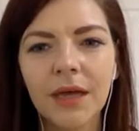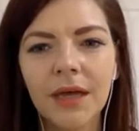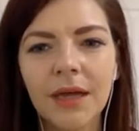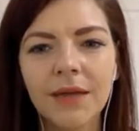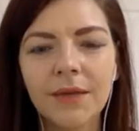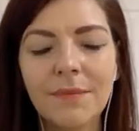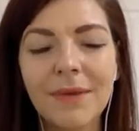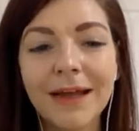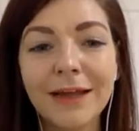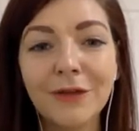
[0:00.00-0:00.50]

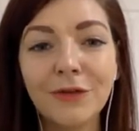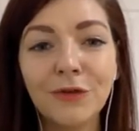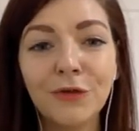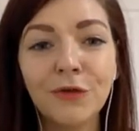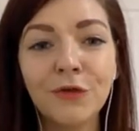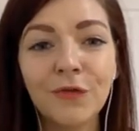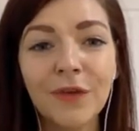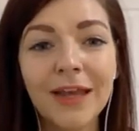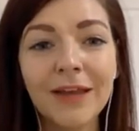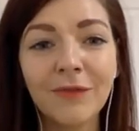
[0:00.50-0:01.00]
And my
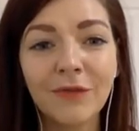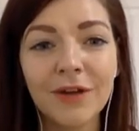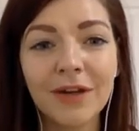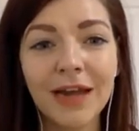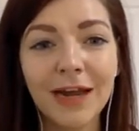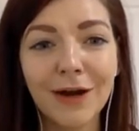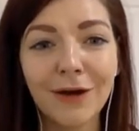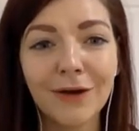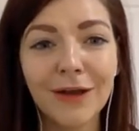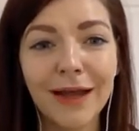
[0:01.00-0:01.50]
new
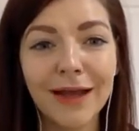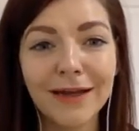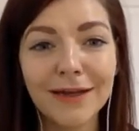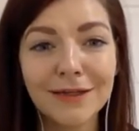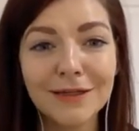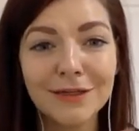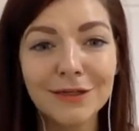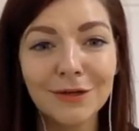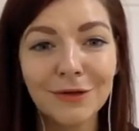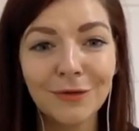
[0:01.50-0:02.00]
favorite airline
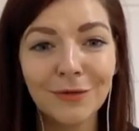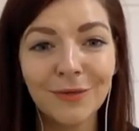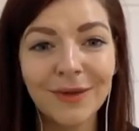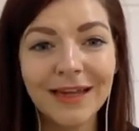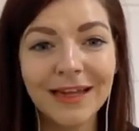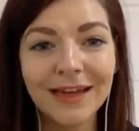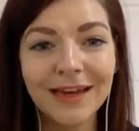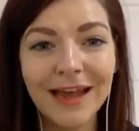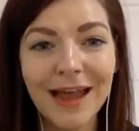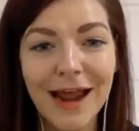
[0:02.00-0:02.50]
is
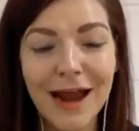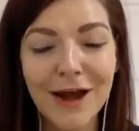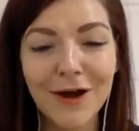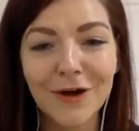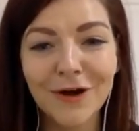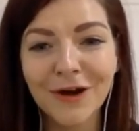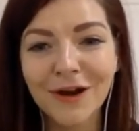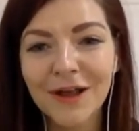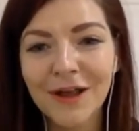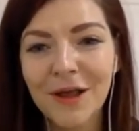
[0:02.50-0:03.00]
Korean
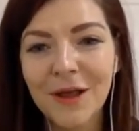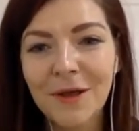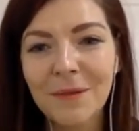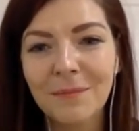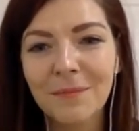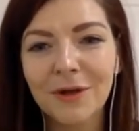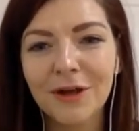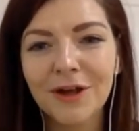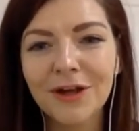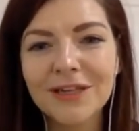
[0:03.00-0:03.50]
Air,
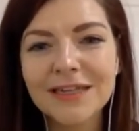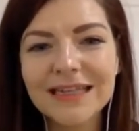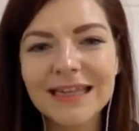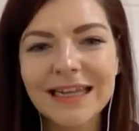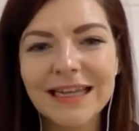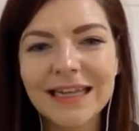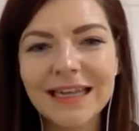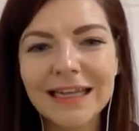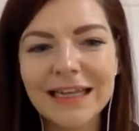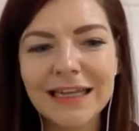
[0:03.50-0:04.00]
because
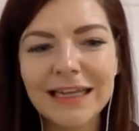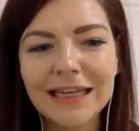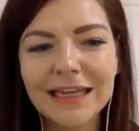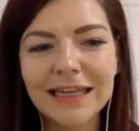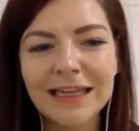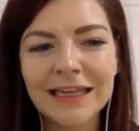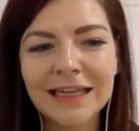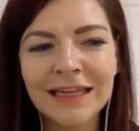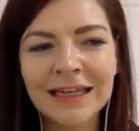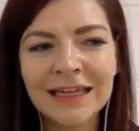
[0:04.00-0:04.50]

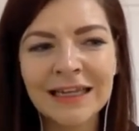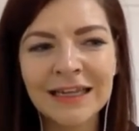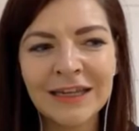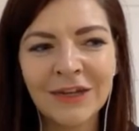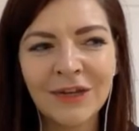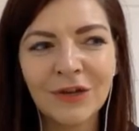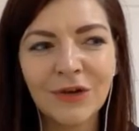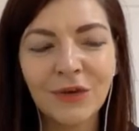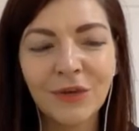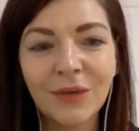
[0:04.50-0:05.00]
in
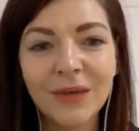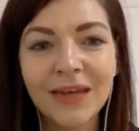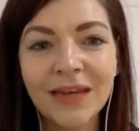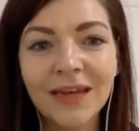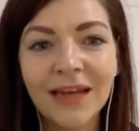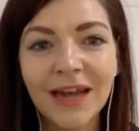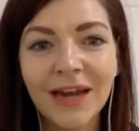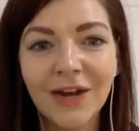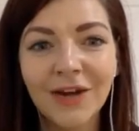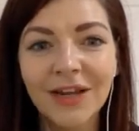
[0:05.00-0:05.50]

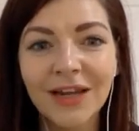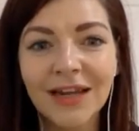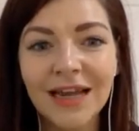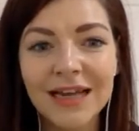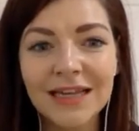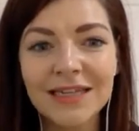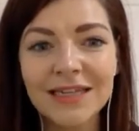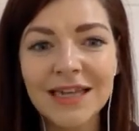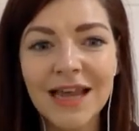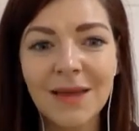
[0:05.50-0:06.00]
Korean Air, the
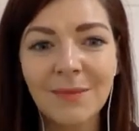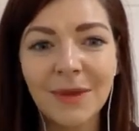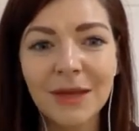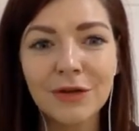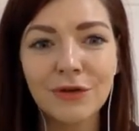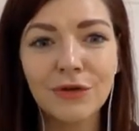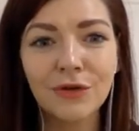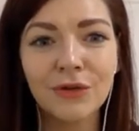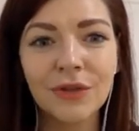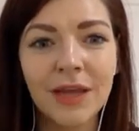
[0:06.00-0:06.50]
last time
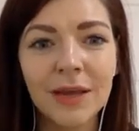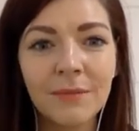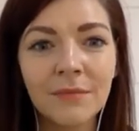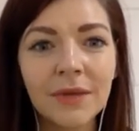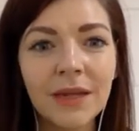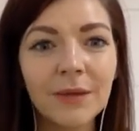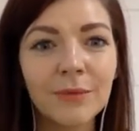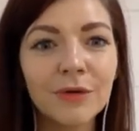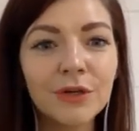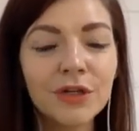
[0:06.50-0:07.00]
I took
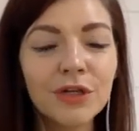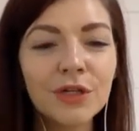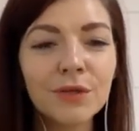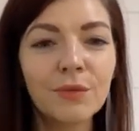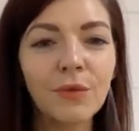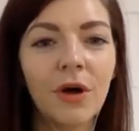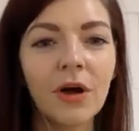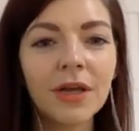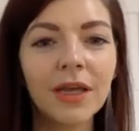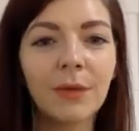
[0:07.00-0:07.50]
them, they were
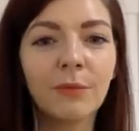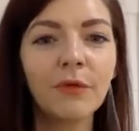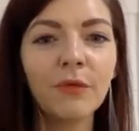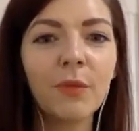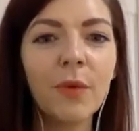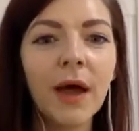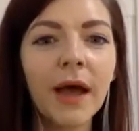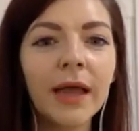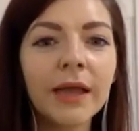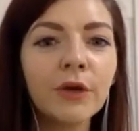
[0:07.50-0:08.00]
just walking
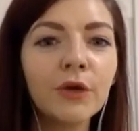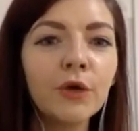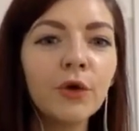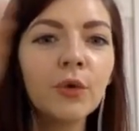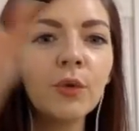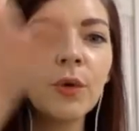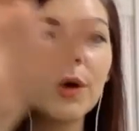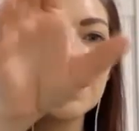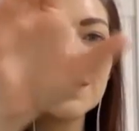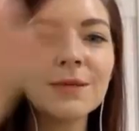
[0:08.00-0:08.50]
with wine.
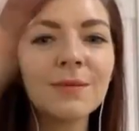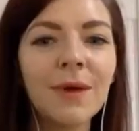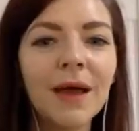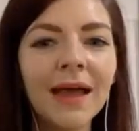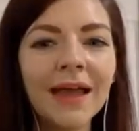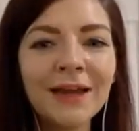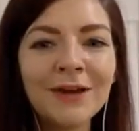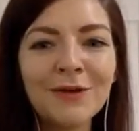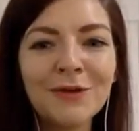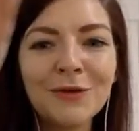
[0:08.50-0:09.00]
Who wants
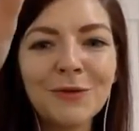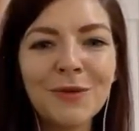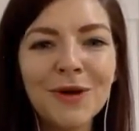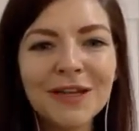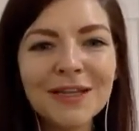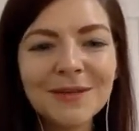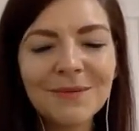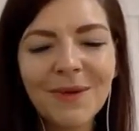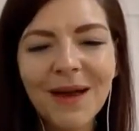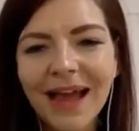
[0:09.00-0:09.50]
wine? Who wants